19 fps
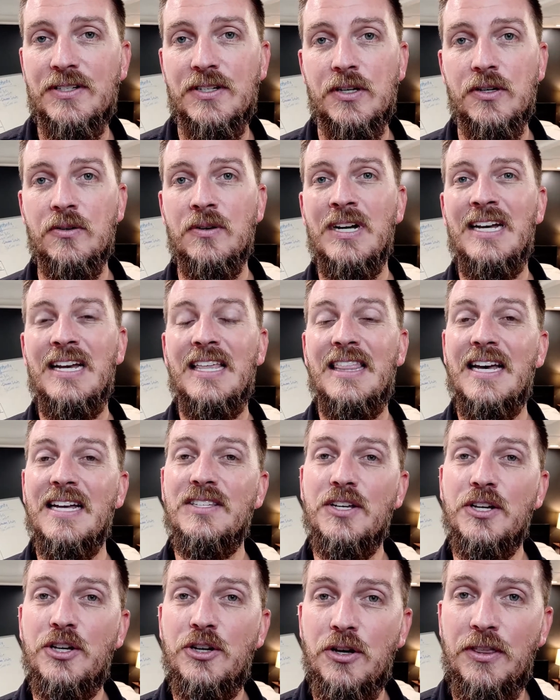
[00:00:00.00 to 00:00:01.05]
So
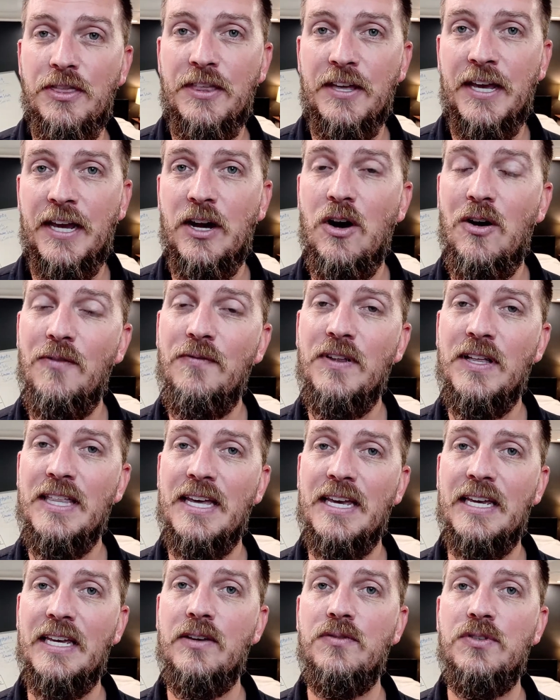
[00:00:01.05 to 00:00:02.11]
that's a good thing. Hopefully
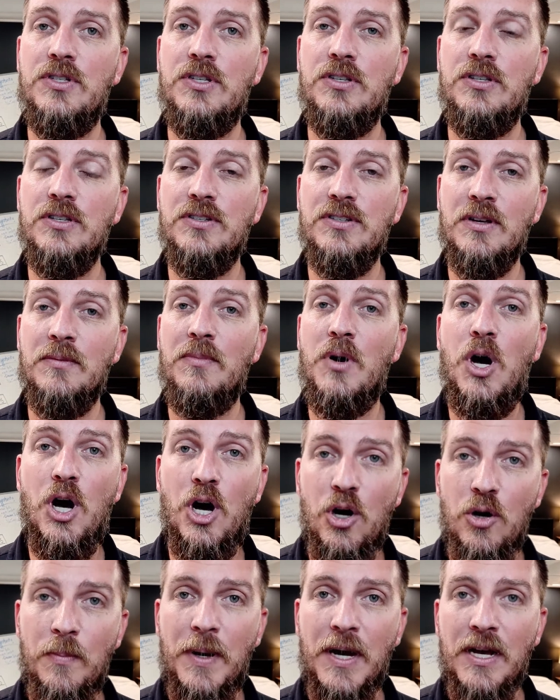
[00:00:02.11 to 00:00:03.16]
that gives you some
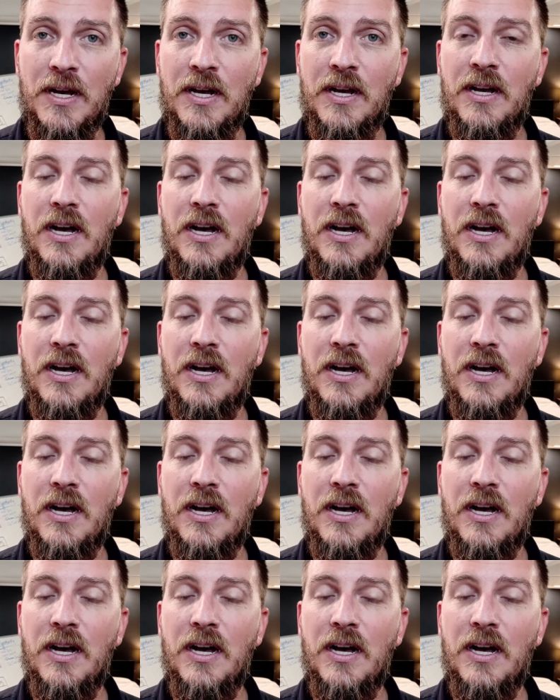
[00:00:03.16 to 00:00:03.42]
hope